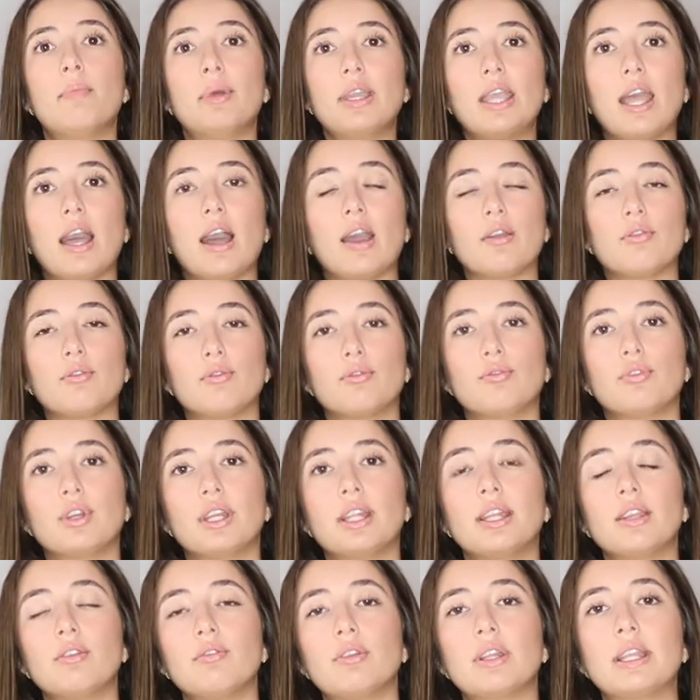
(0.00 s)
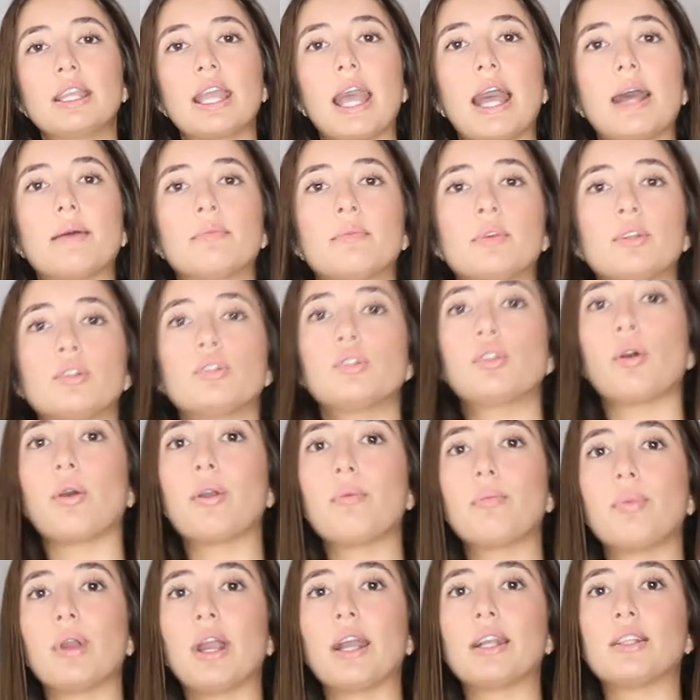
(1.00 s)
But yeah, I really, really am so
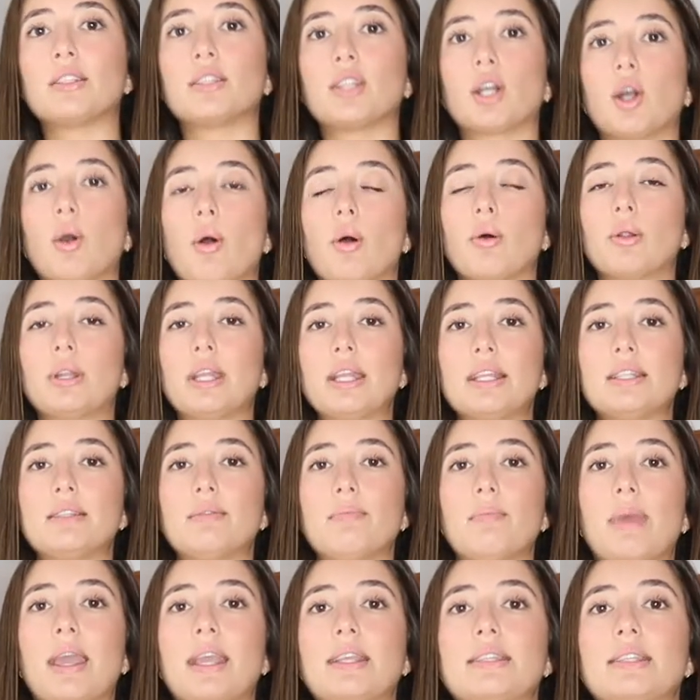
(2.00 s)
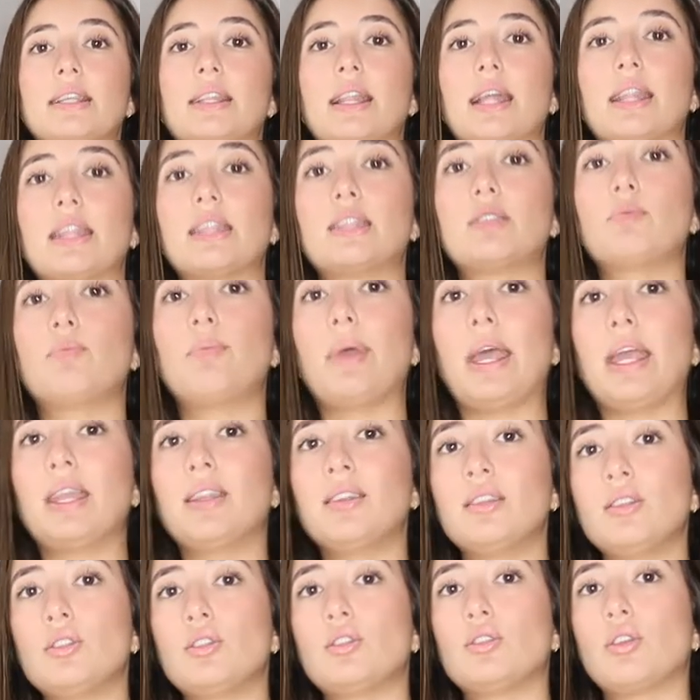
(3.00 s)
impressed. The quality is amazing. Like, this
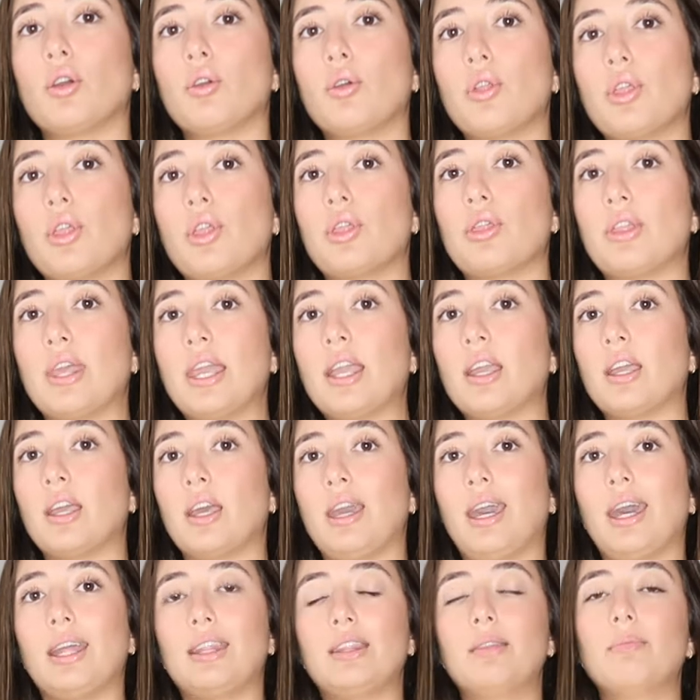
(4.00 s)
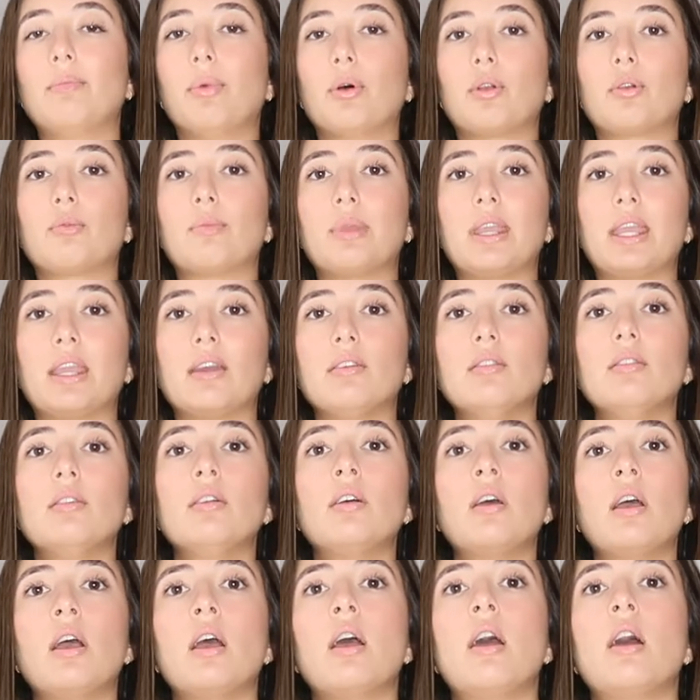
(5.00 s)
band is so thick at the bottom here.
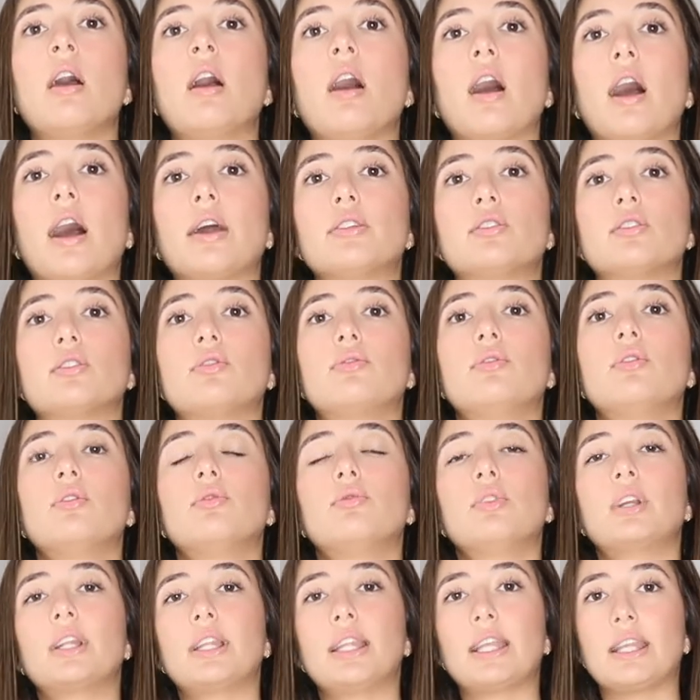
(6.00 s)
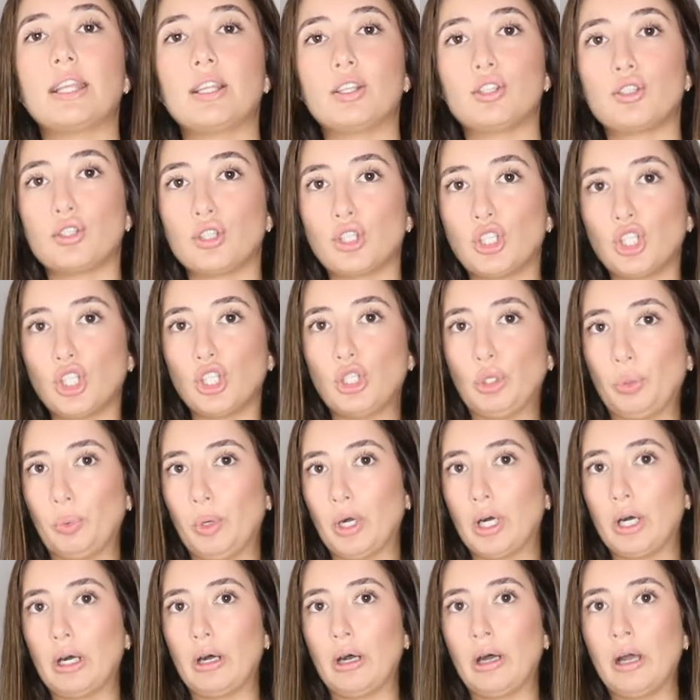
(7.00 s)
I just feel really
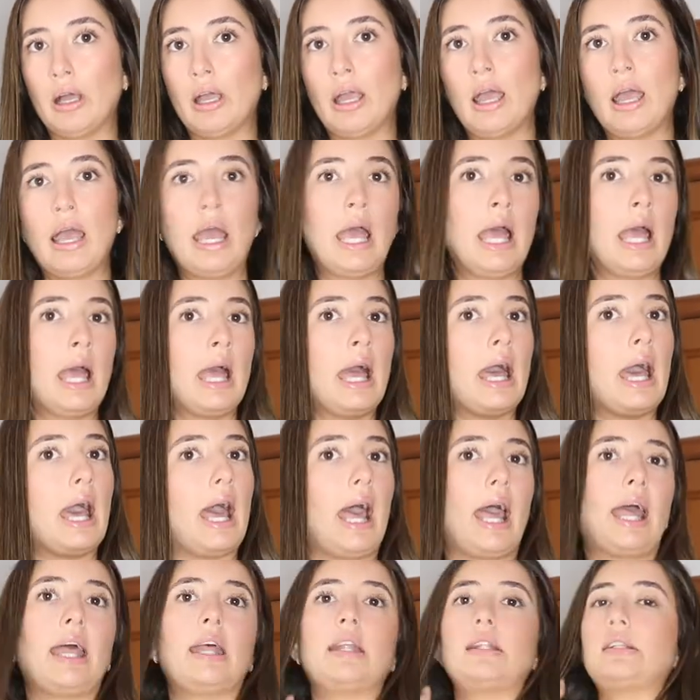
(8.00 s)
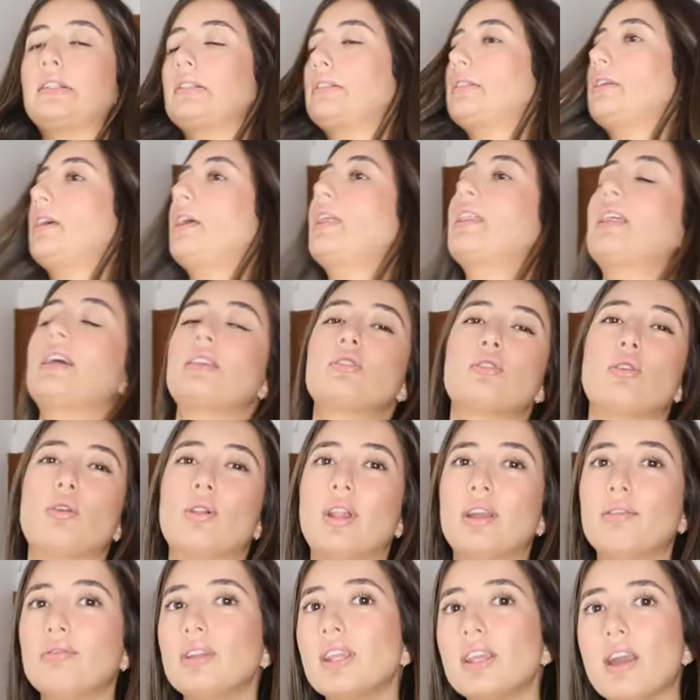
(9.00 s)
secure, and that's
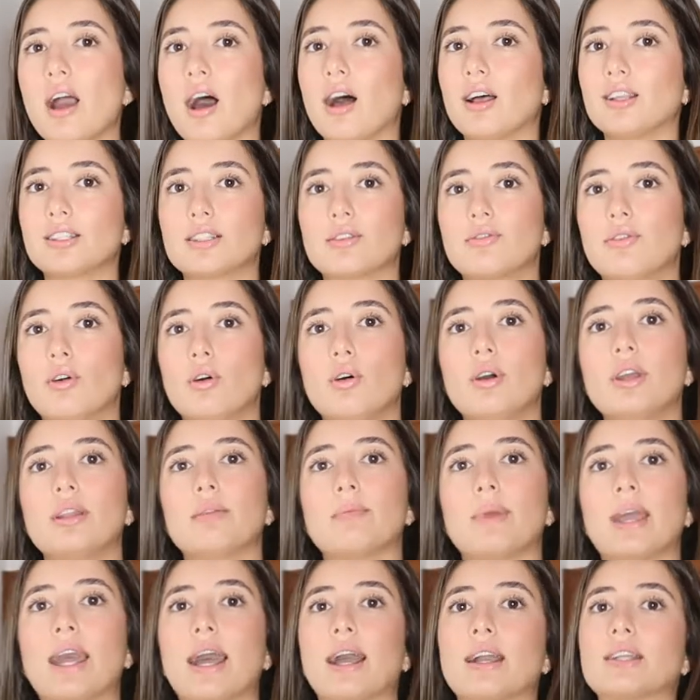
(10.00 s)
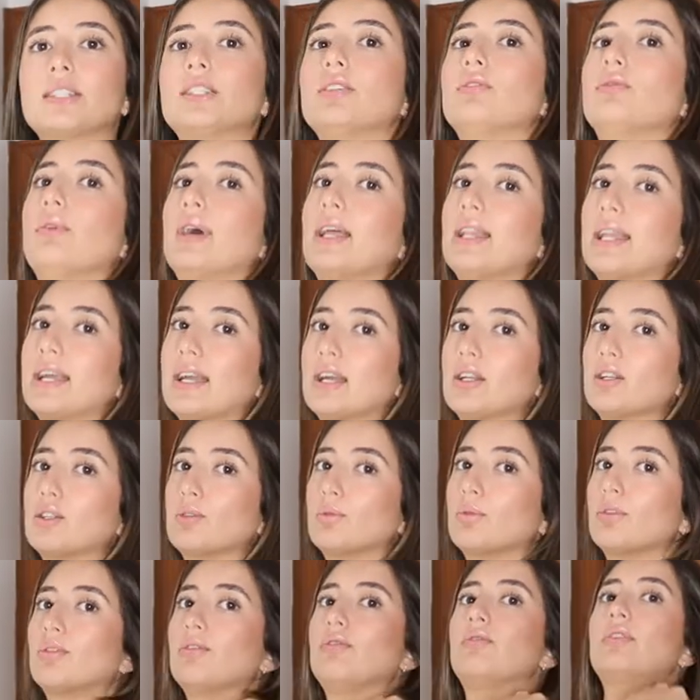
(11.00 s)
all I really ask for in my activewear. Like, I
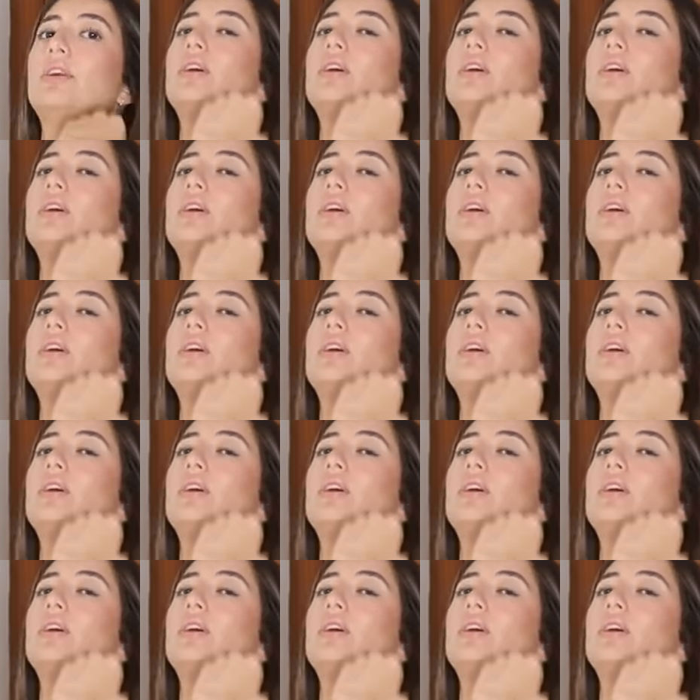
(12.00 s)
just want to